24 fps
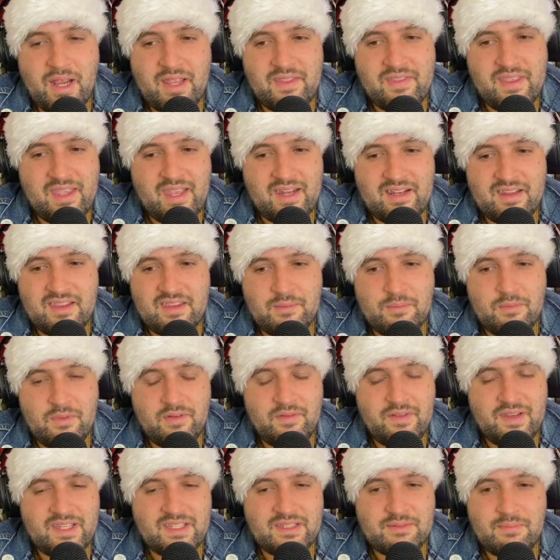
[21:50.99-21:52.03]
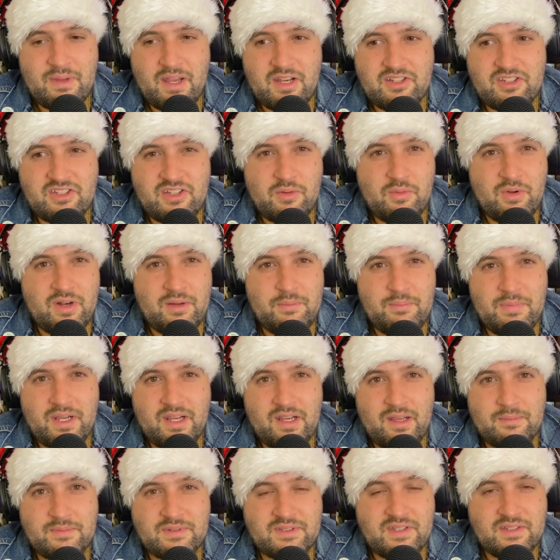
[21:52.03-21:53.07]
by the end of the movie, especially when it
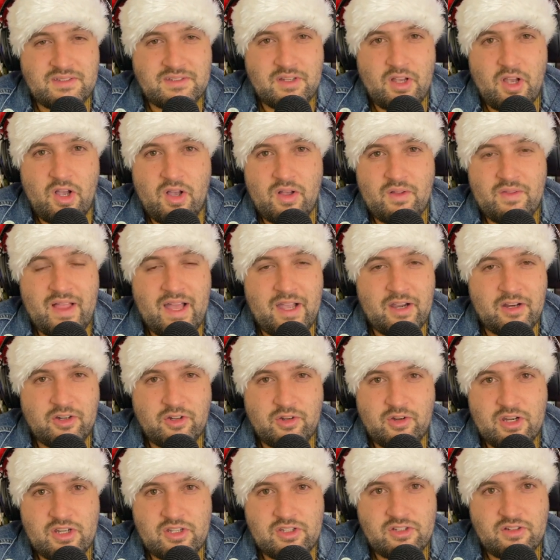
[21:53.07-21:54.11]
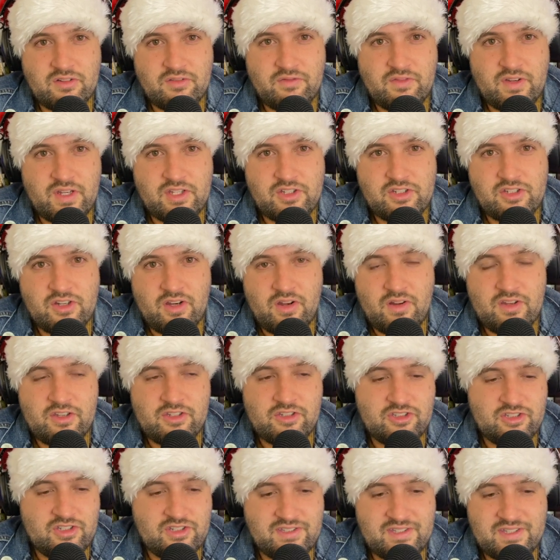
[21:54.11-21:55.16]
becomes this all-out creature feature
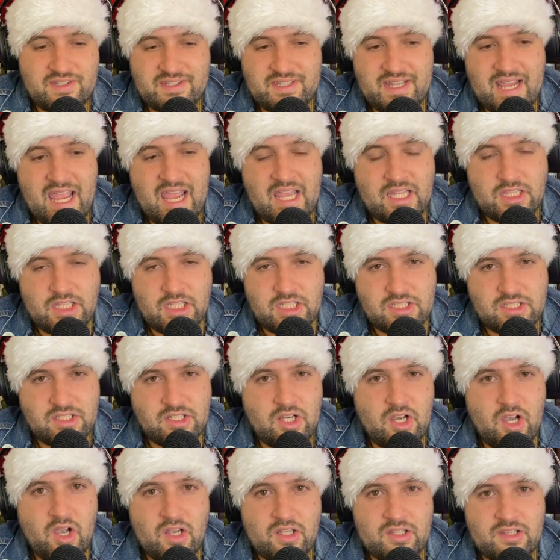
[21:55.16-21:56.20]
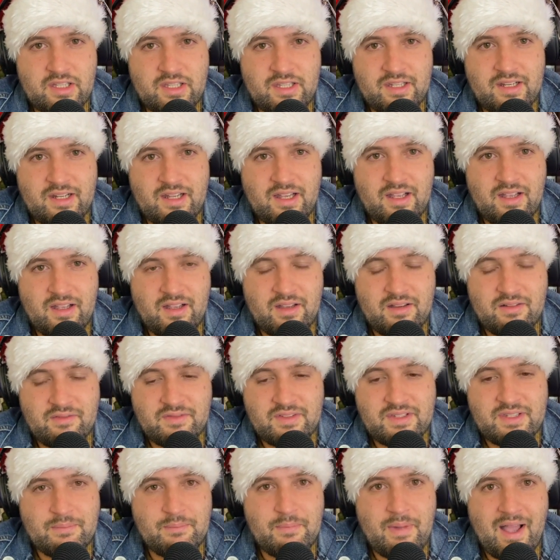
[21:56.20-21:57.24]
and it's just this endless gauntlet
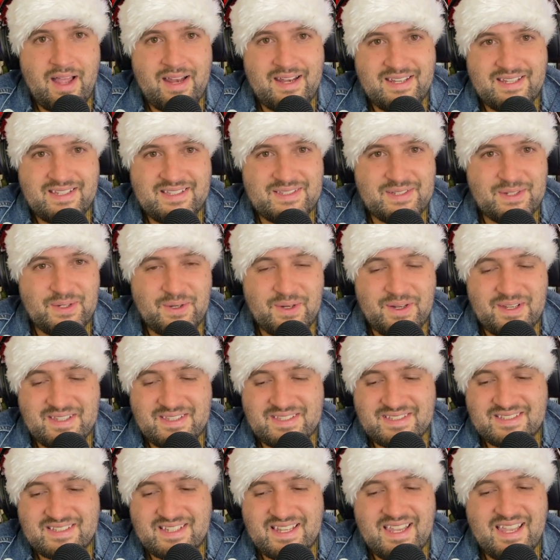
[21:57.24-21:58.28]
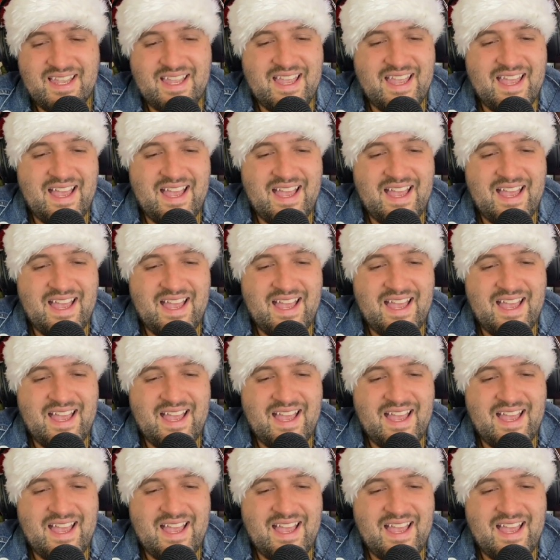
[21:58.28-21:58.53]
of demonic toys.